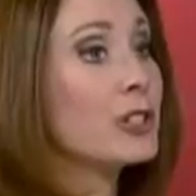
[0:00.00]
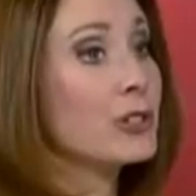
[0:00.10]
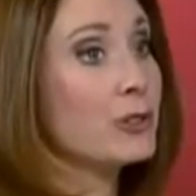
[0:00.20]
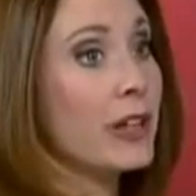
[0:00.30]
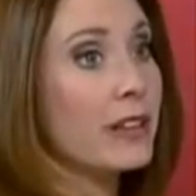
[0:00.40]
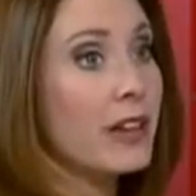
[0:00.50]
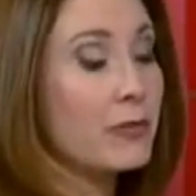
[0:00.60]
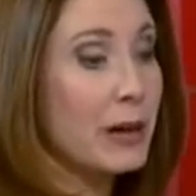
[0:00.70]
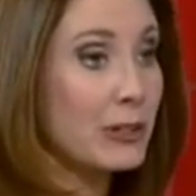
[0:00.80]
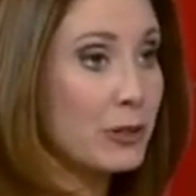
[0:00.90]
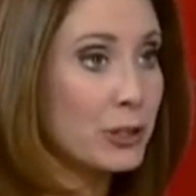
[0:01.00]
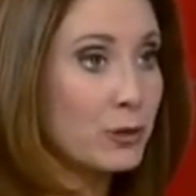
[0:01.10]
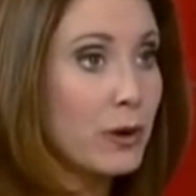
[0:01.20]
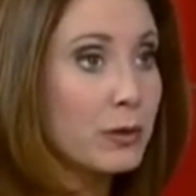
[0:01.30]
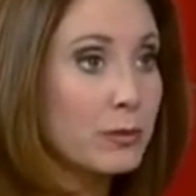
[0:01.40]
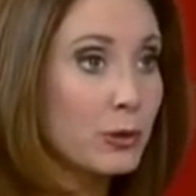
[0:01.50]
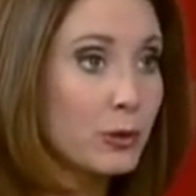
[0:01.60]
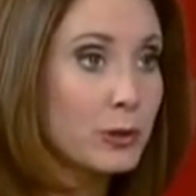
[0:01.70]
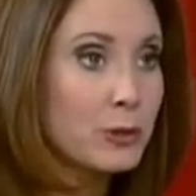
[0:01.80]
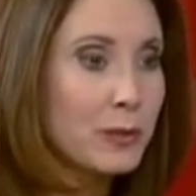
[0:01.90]
yesterday, the FBI Director Robert
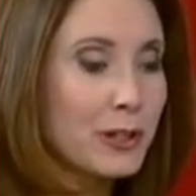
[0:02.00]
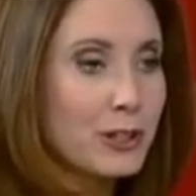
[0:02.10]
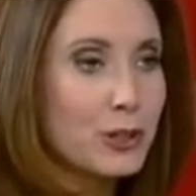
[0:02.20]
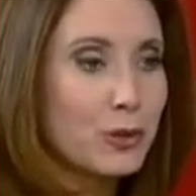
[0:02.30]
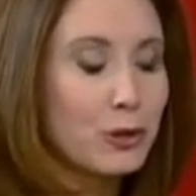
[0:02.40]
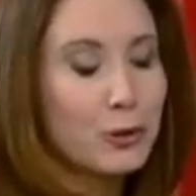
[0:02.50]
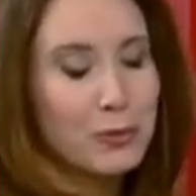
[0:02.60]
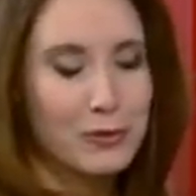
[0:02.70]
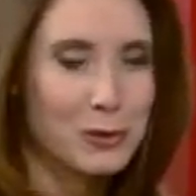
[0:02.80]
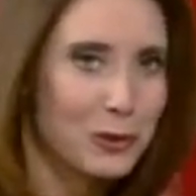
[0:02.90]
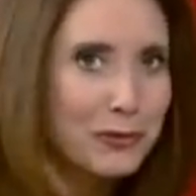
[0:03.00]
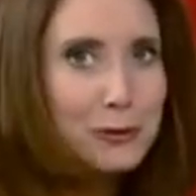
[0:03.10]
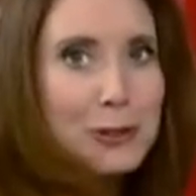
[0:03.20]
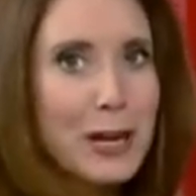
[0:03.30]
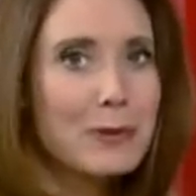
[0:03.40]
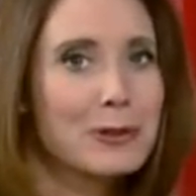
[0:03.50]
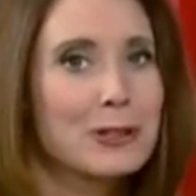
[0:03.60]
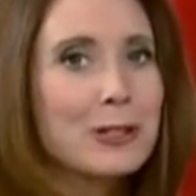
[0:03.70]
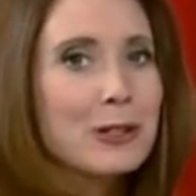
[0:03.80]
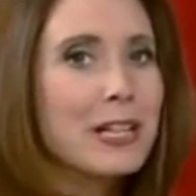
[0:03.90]
Mueller was speaking to a group of sort of
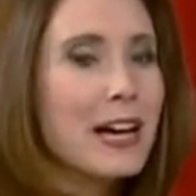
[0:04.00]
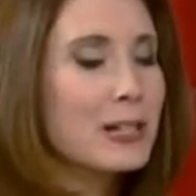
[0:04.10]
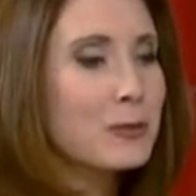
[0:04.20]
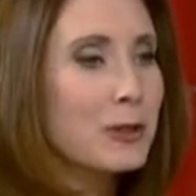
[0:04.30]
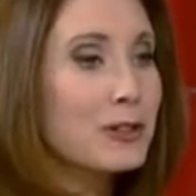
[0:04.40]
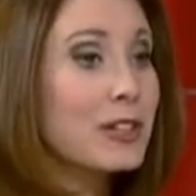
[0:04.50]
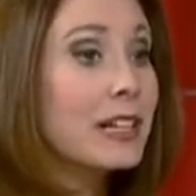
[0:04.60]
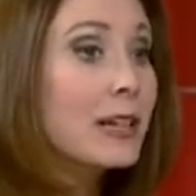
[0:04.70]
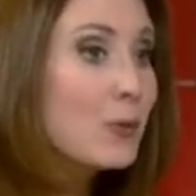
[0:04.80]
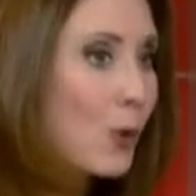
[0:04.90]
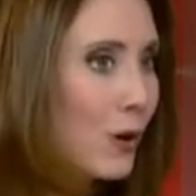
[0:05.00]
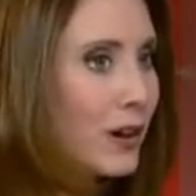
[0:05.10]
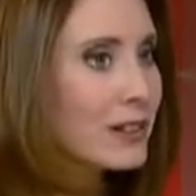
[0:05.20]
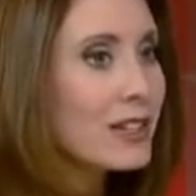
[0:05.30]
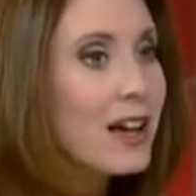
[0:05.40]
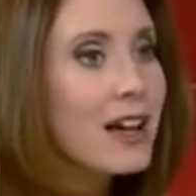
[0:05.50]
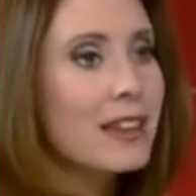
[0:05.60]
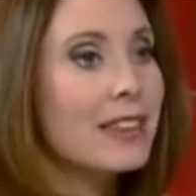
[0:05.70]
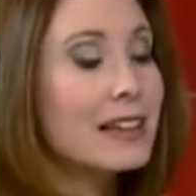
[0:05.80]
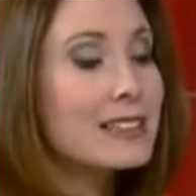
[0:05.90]
cybersecurity experts, and he warned
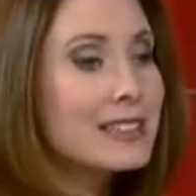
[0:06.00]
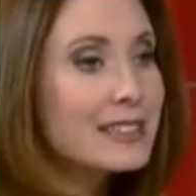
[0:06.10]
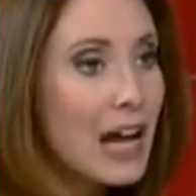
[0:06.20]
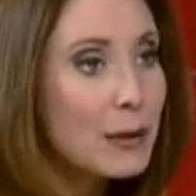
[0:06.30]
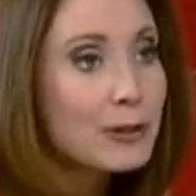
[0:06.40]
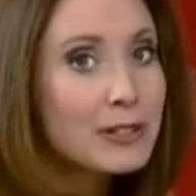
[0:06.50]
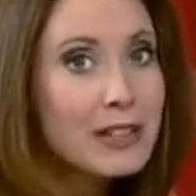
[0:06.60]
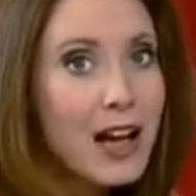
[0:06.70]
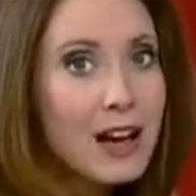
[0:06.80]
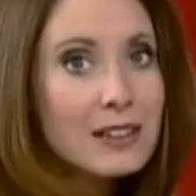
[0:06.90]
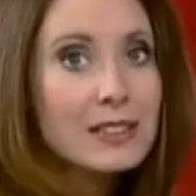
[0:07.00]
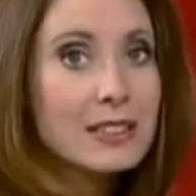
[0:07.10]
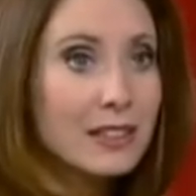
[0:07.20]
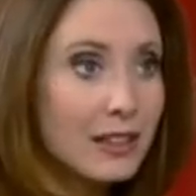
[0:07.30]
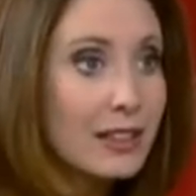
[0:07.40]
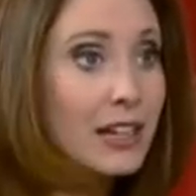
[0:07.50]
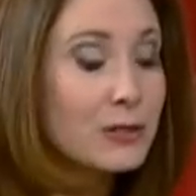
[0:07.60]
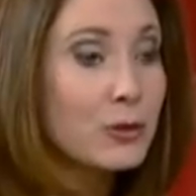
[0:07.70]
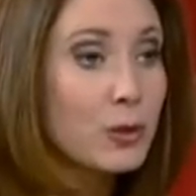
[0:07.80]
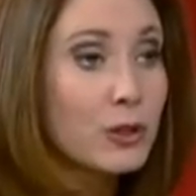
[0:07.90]
that cyber attacks in the
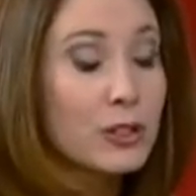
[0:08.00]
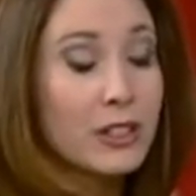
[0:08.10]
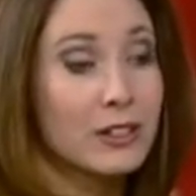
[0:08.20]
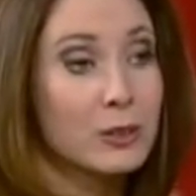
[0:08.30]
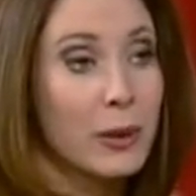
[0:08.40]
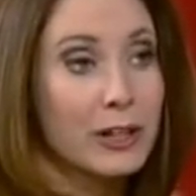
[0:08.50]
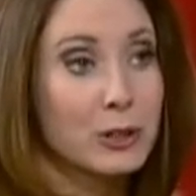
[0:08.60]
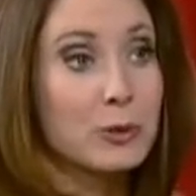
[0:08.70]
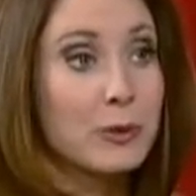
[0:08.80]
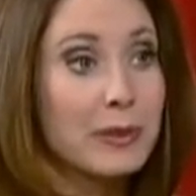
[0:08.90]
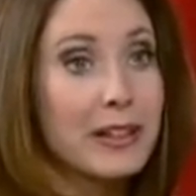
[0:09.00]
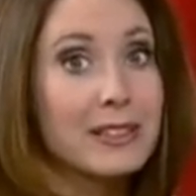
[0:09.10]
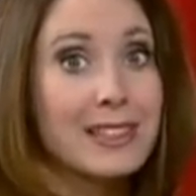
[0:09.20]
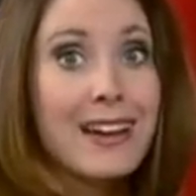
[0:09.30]
next few years will actually replace